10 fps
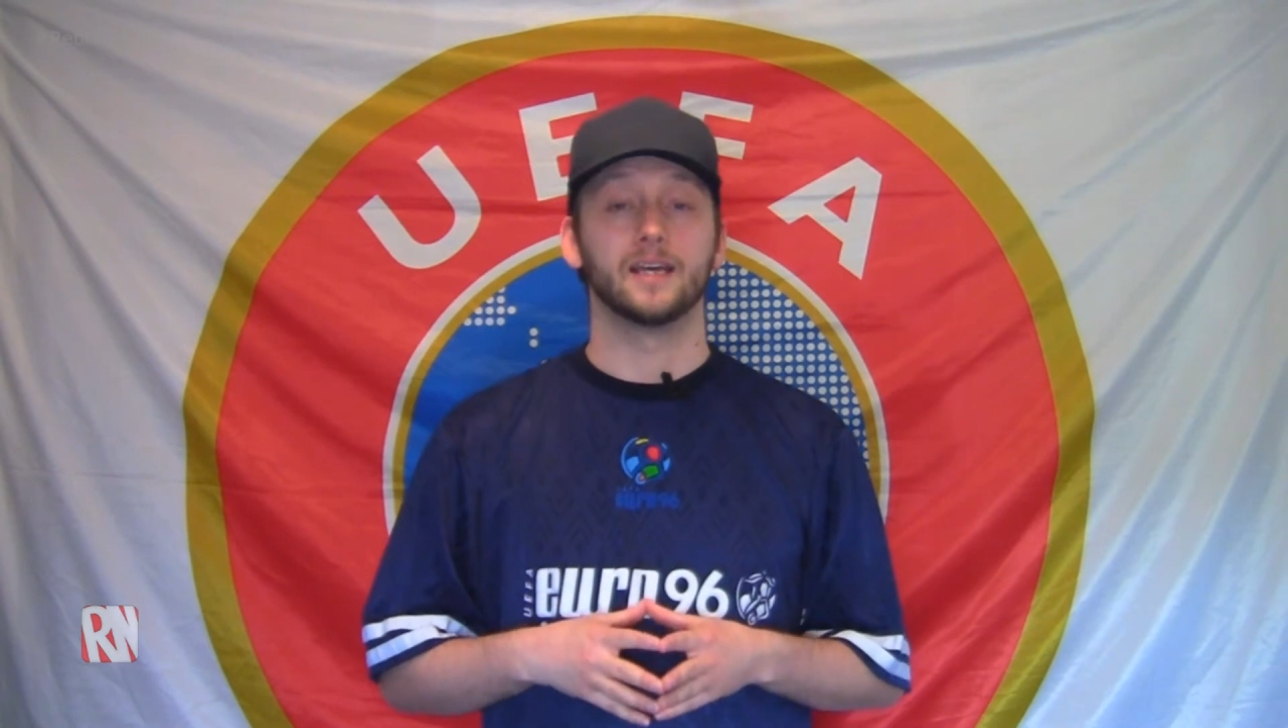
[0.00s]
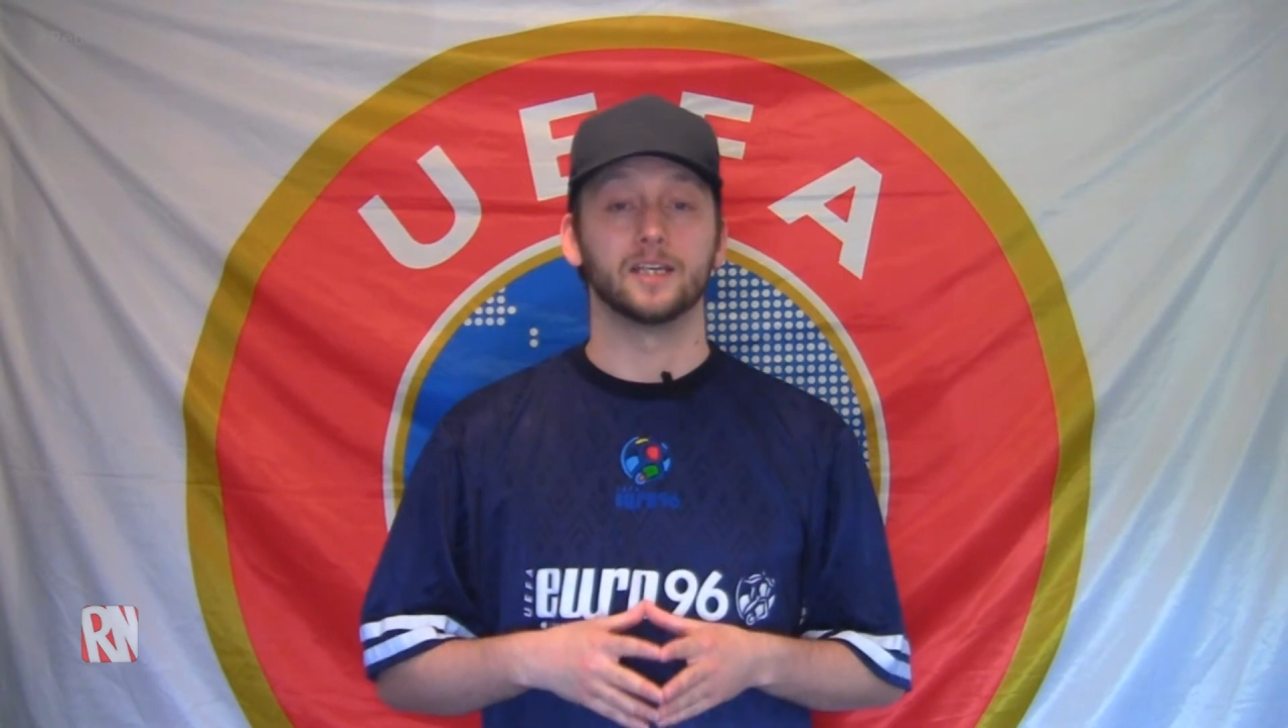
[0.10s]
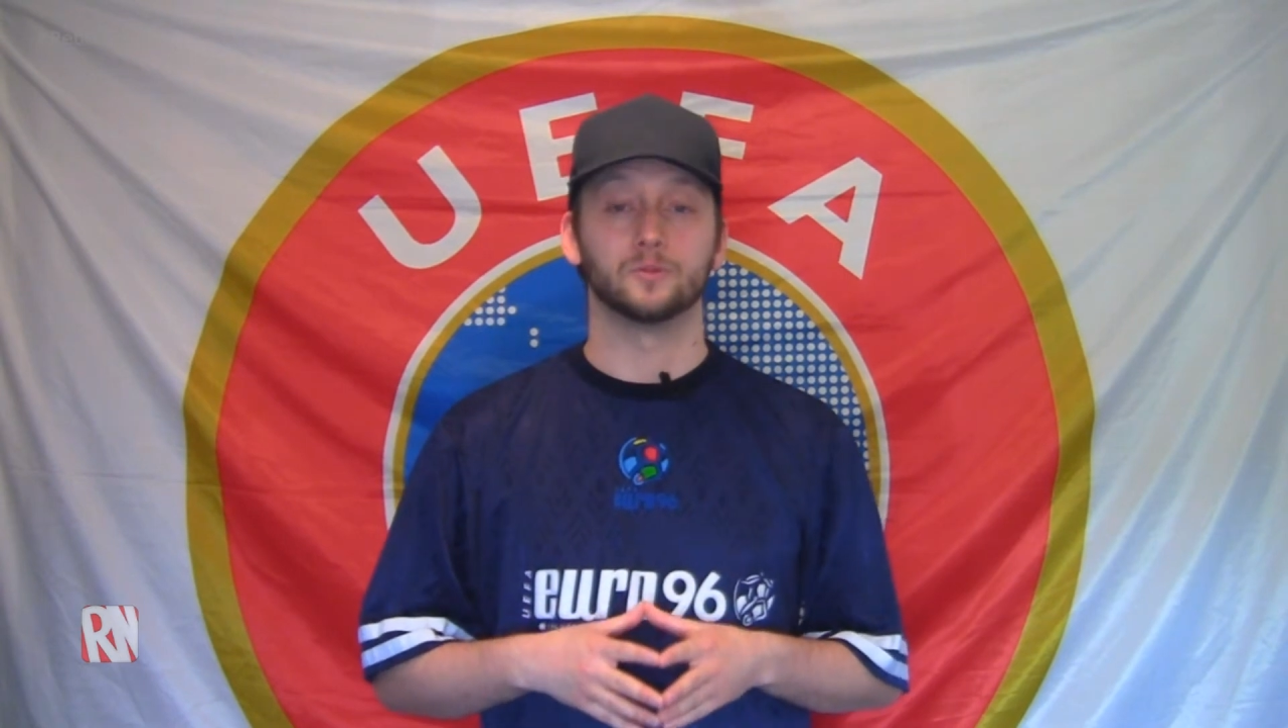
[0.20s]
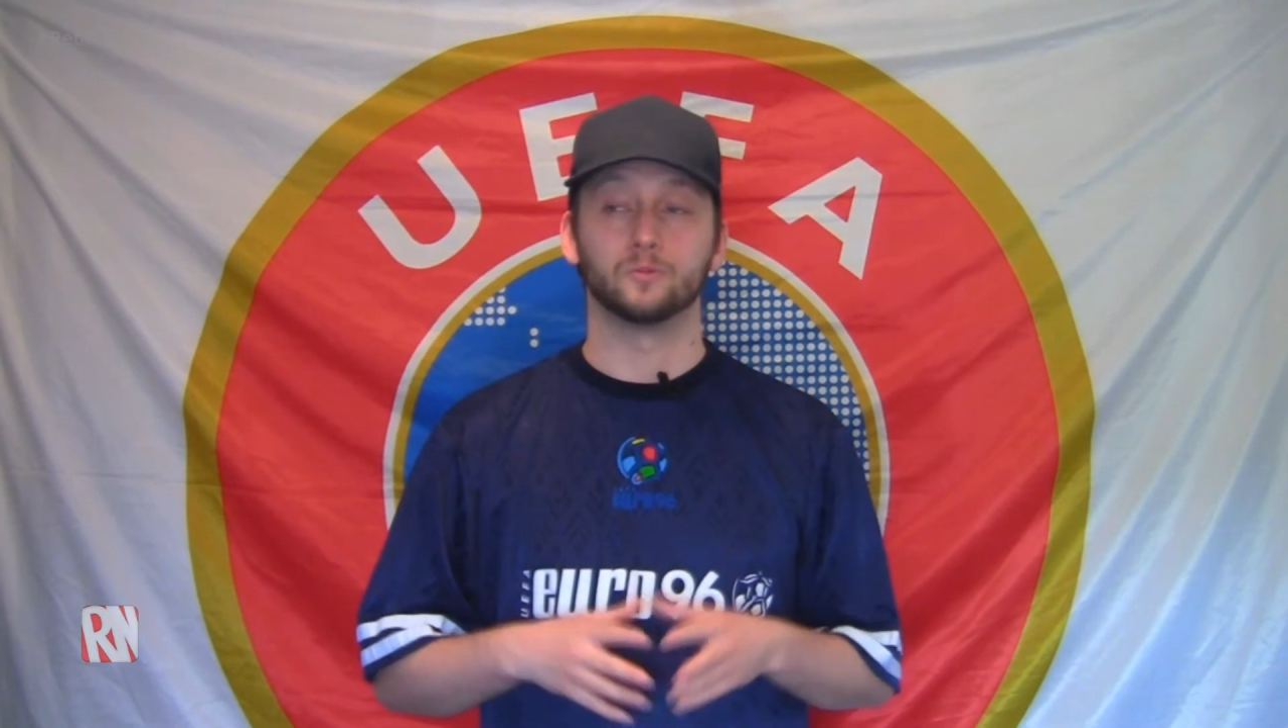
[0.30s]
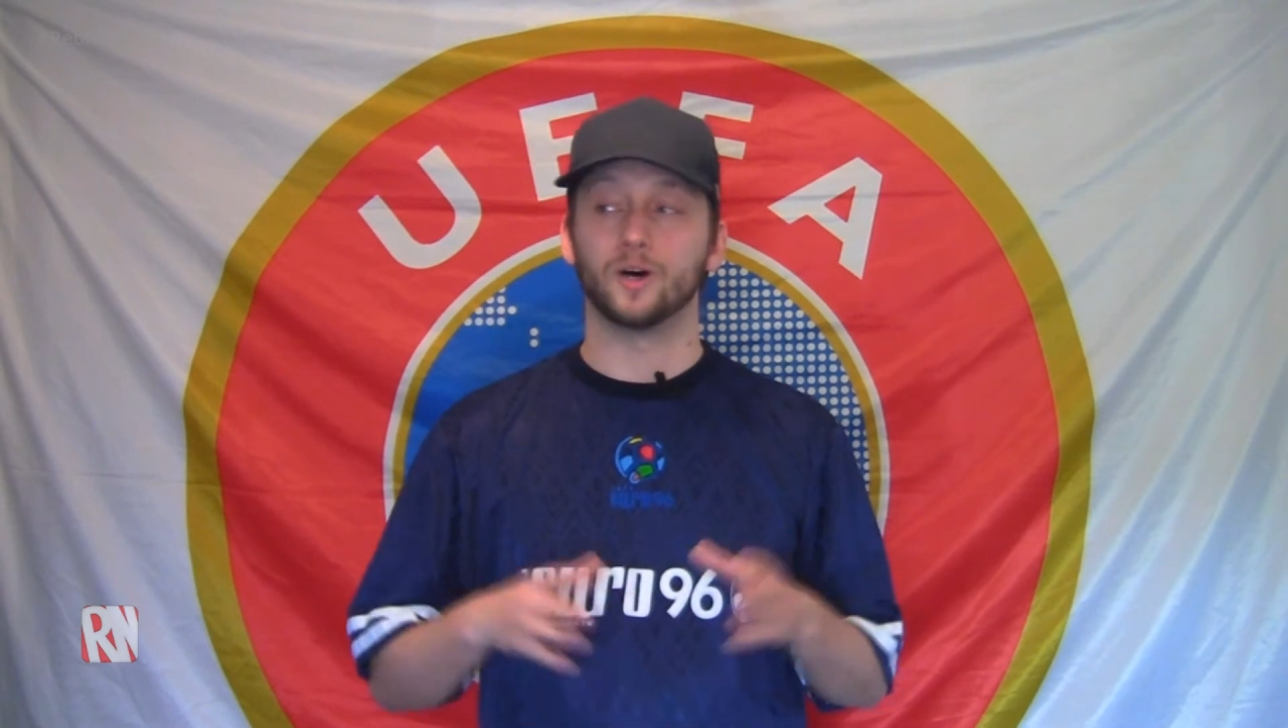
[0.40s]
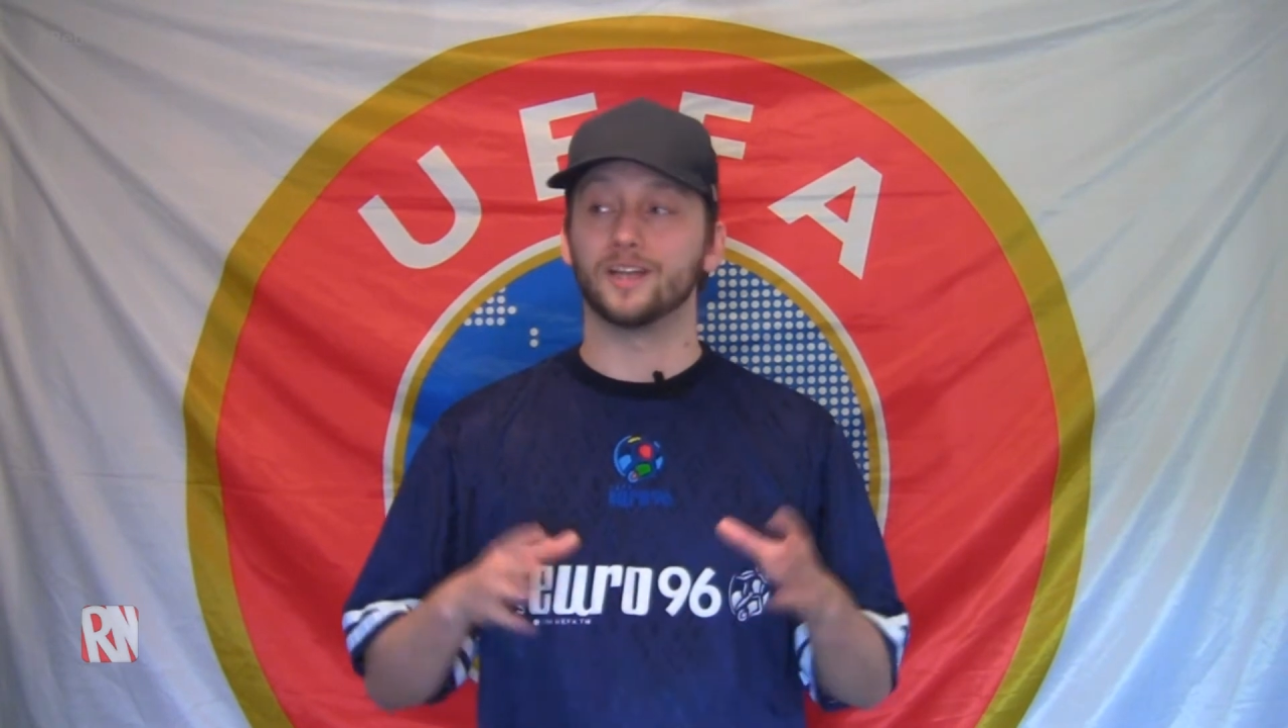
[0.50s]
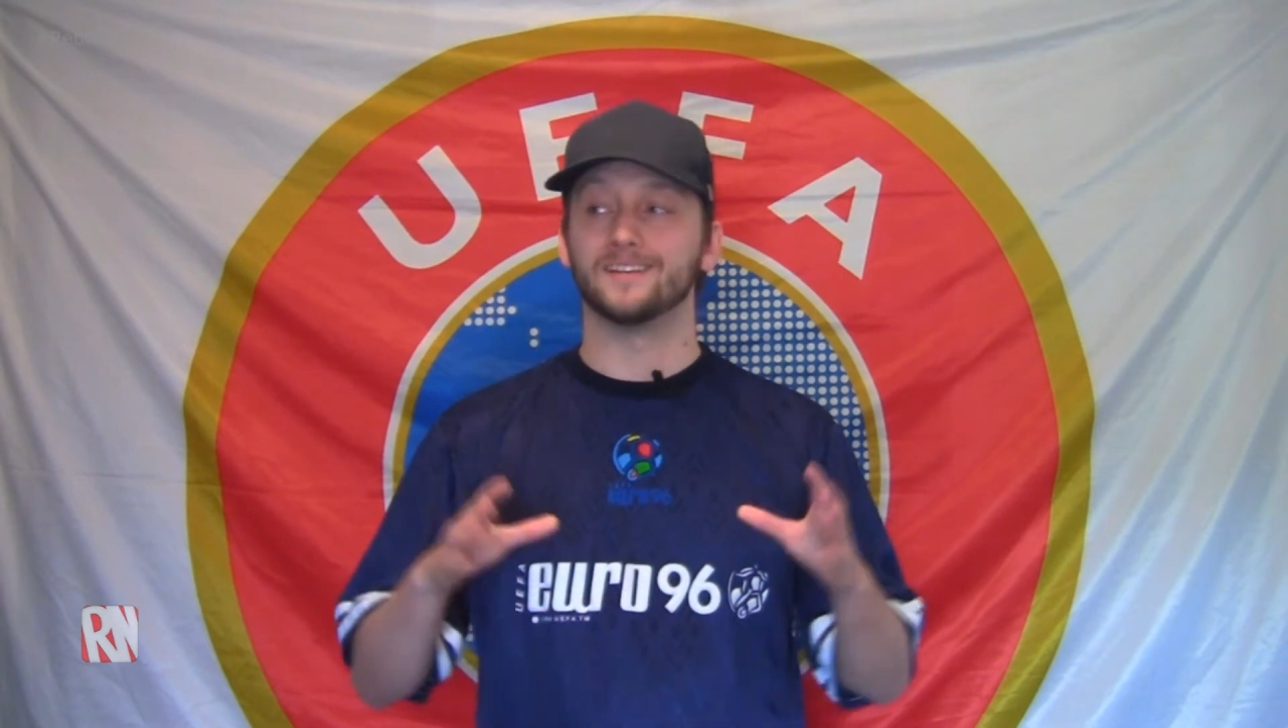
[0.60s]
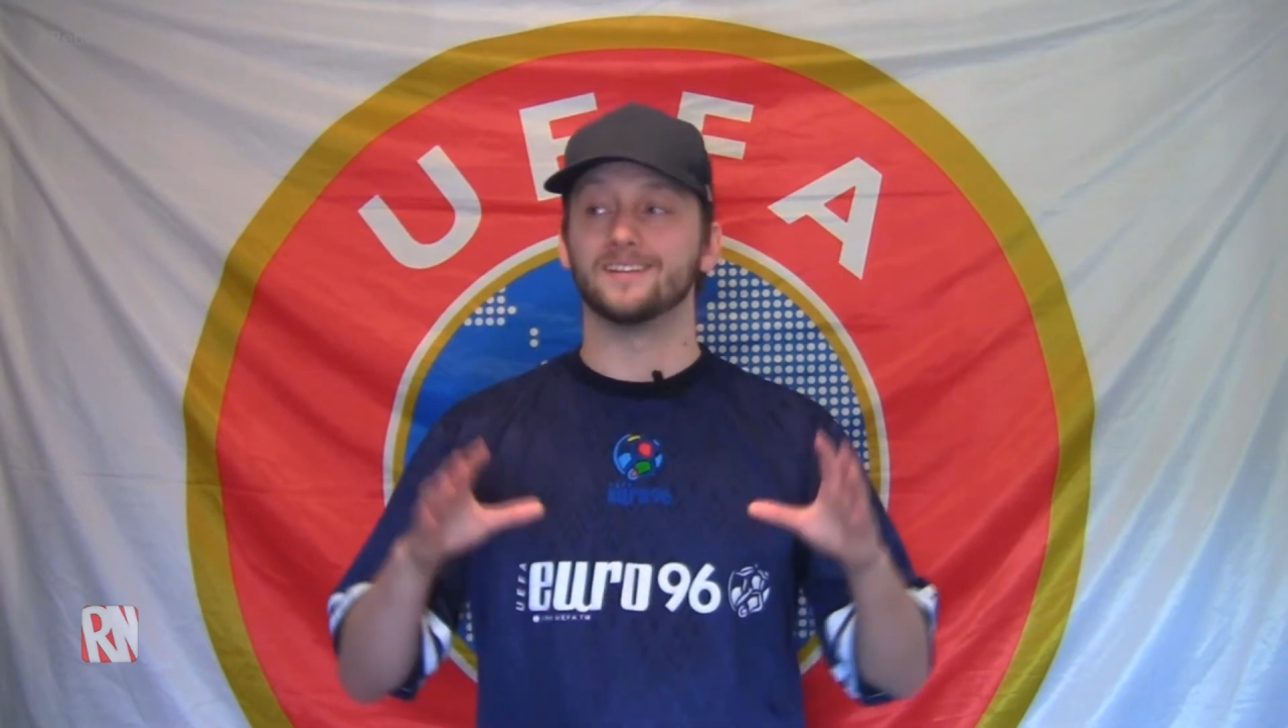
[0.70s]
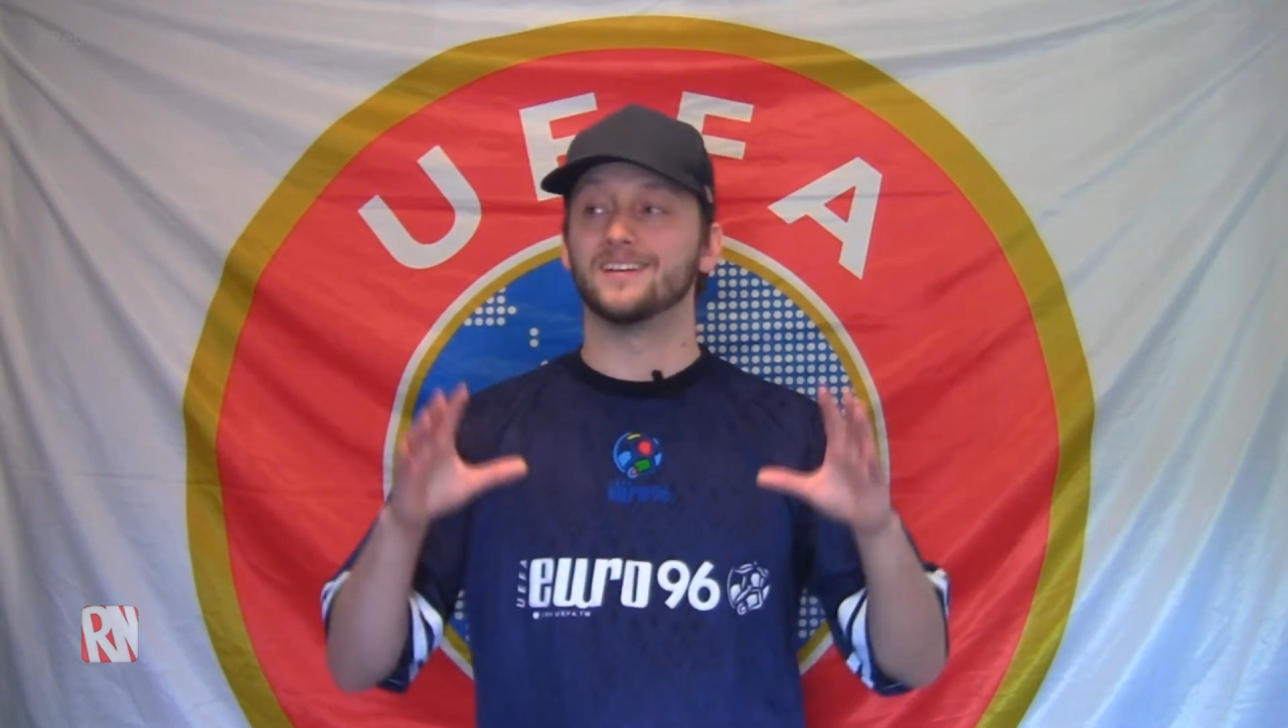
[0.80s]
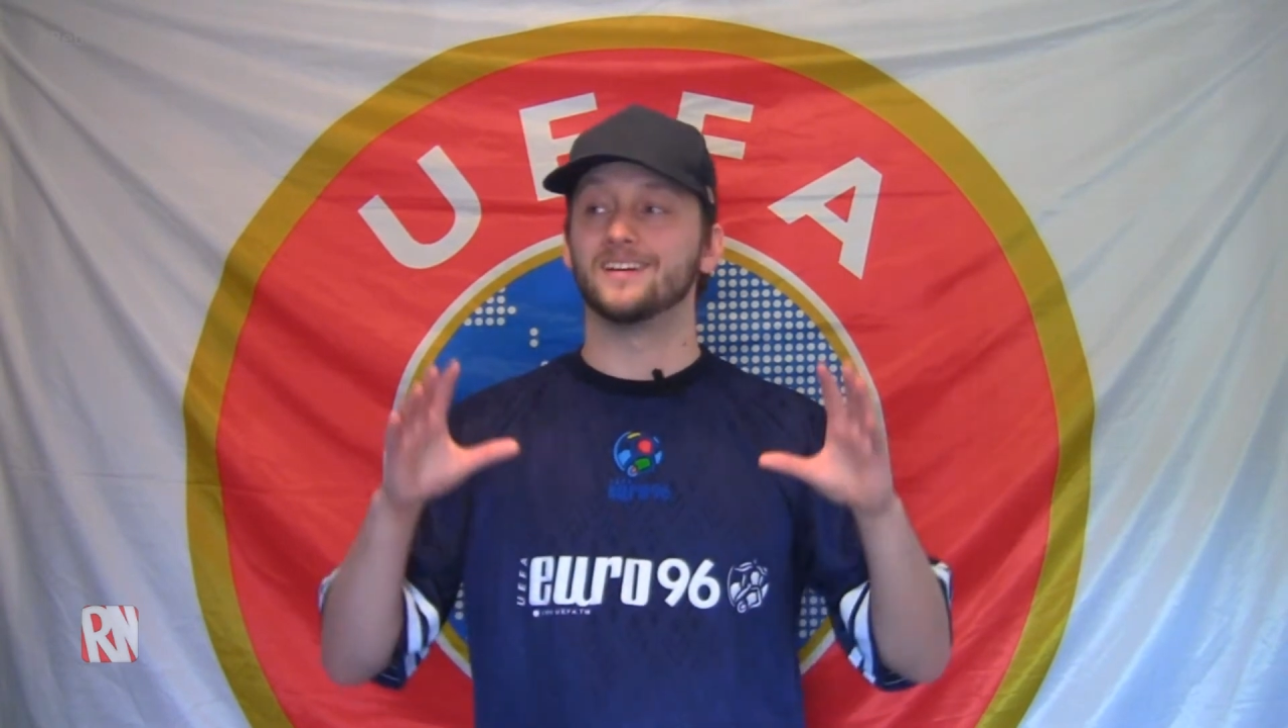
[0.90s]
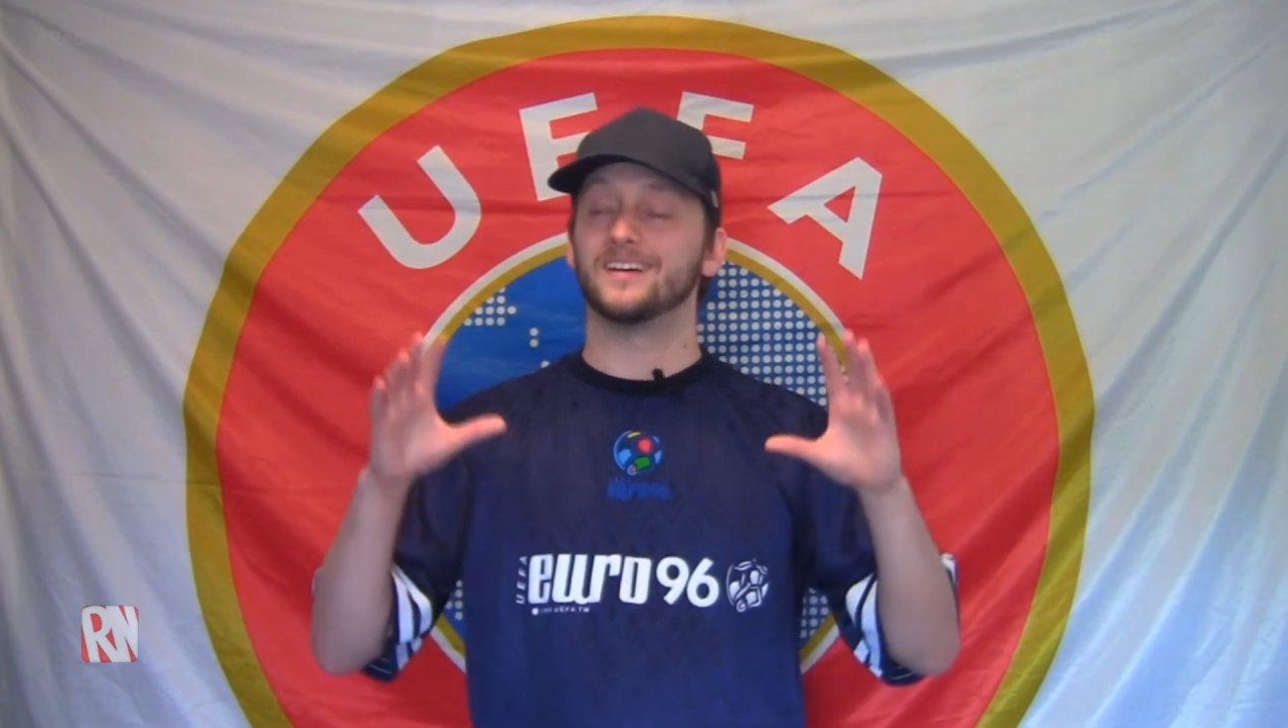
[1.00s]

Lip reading: is one